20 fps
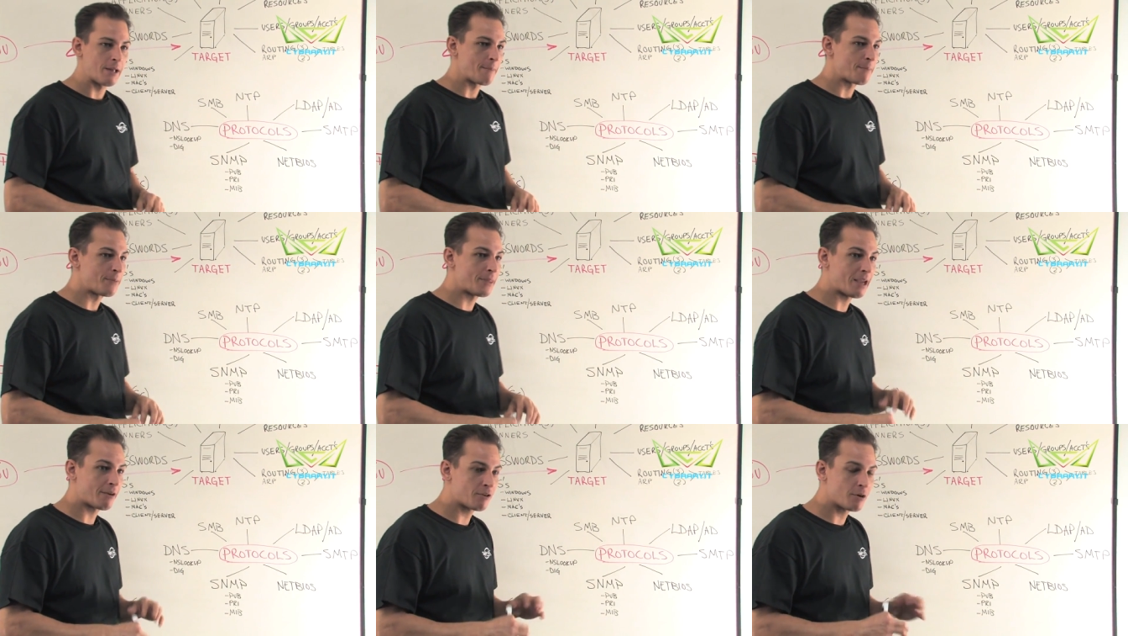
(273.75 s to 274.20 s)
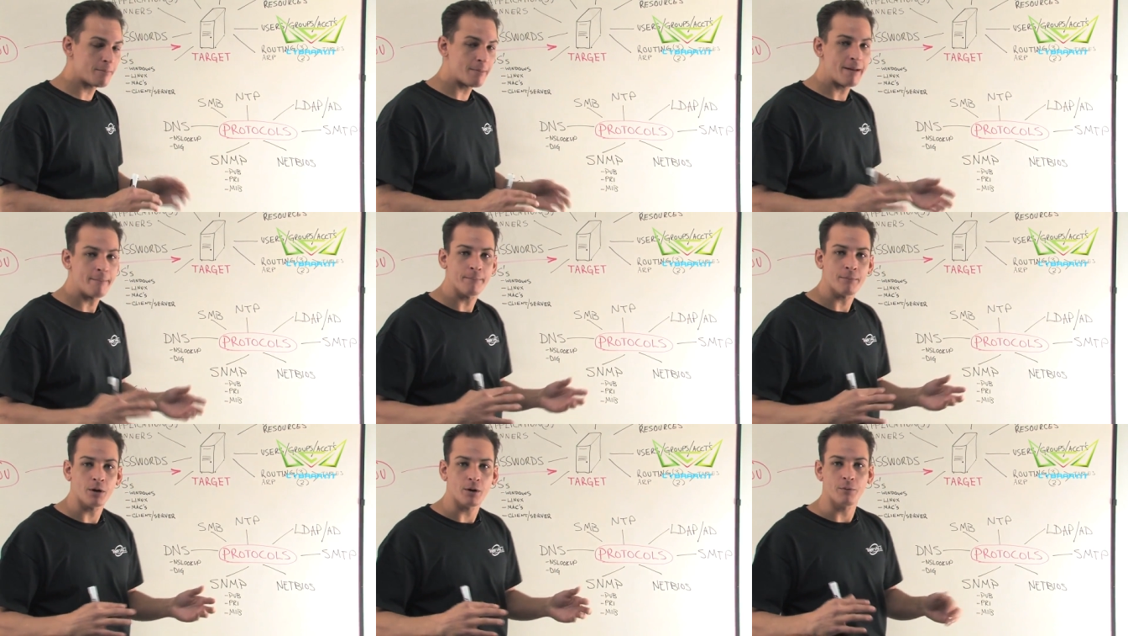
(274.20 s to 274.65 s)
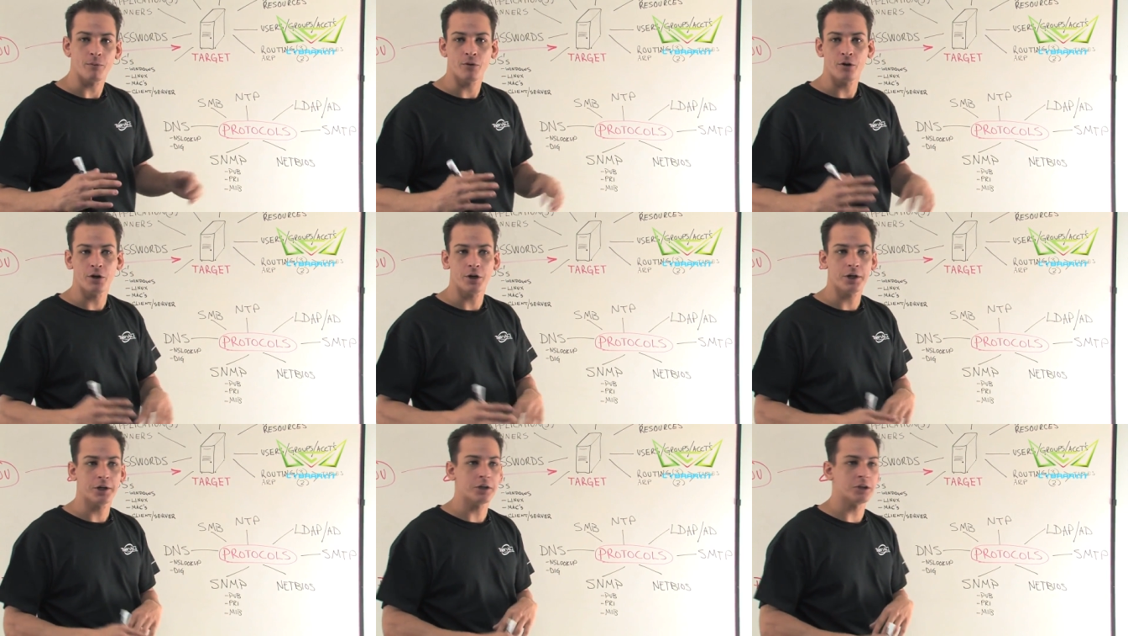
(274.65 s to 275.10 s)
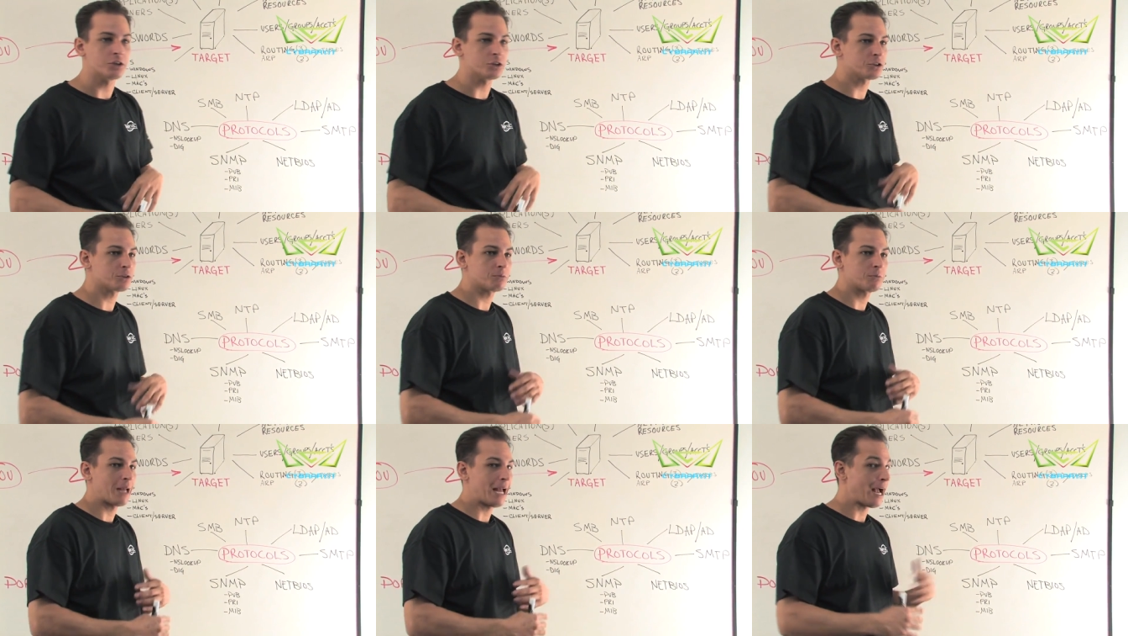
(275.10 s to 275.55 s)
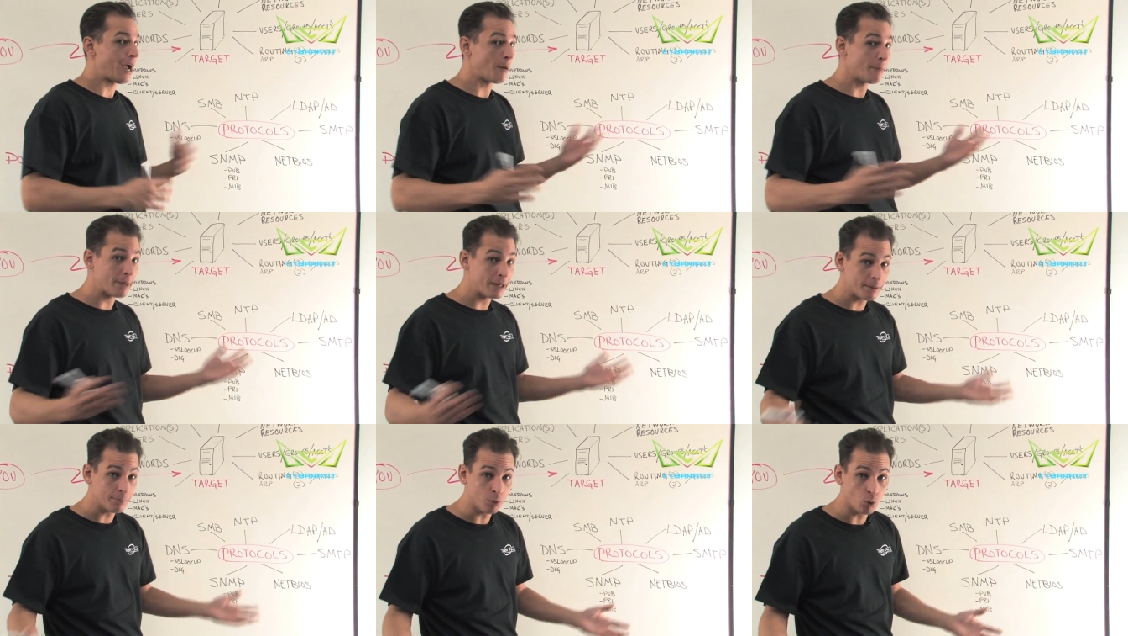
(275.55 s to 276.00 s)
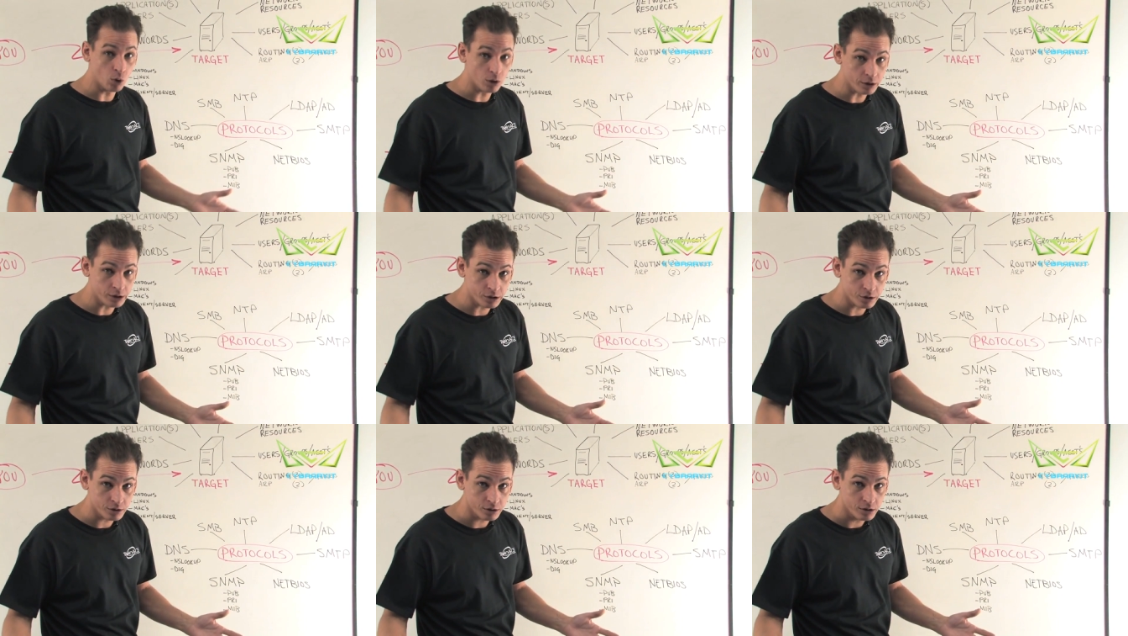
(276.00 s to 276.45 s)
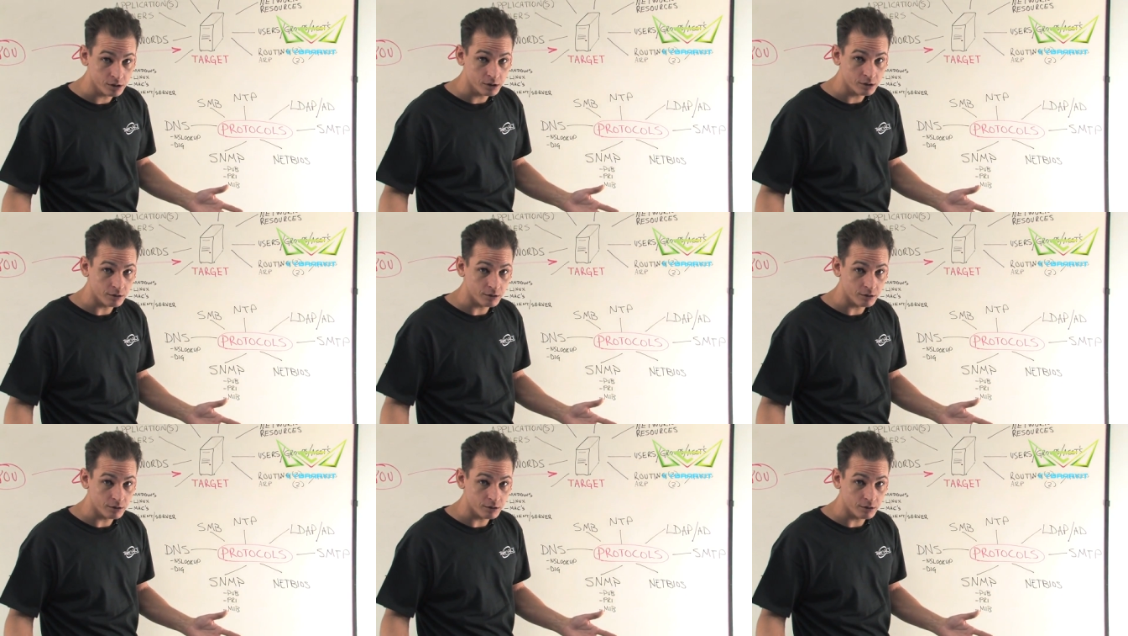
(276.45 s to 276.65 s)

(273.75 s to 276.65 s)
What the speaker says: Now remember, there's how many ports?